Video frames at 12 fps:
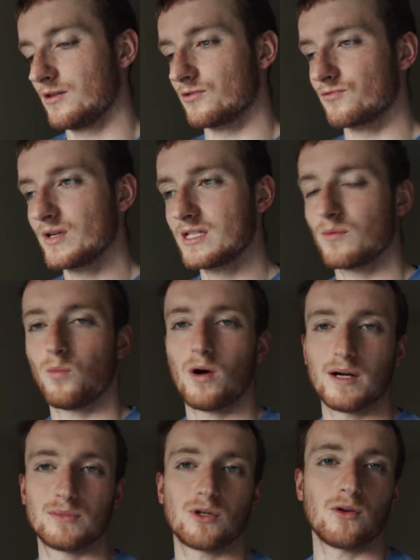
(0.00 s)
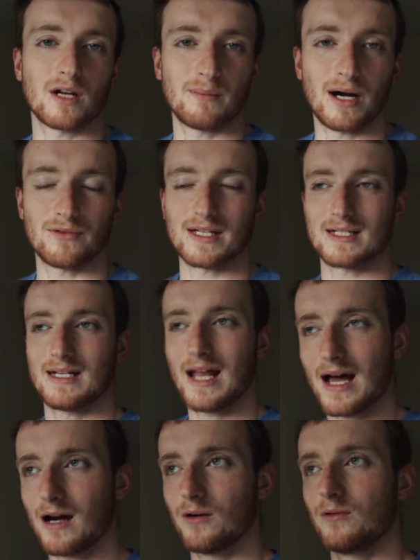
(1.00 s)
The reason why I'm talking about this
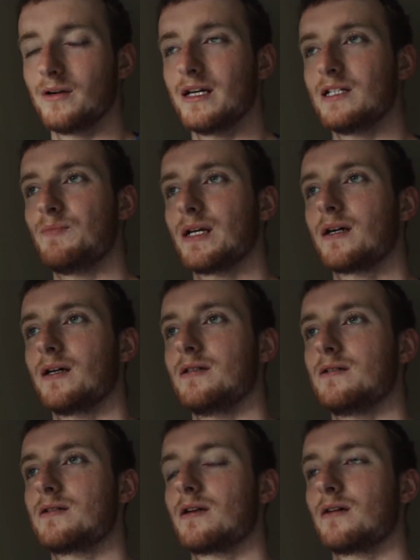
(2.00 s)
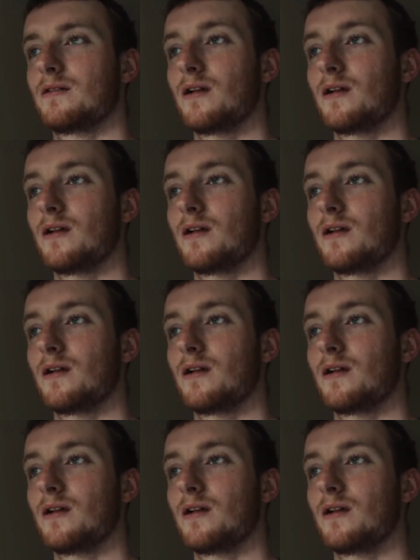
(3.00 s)
now is because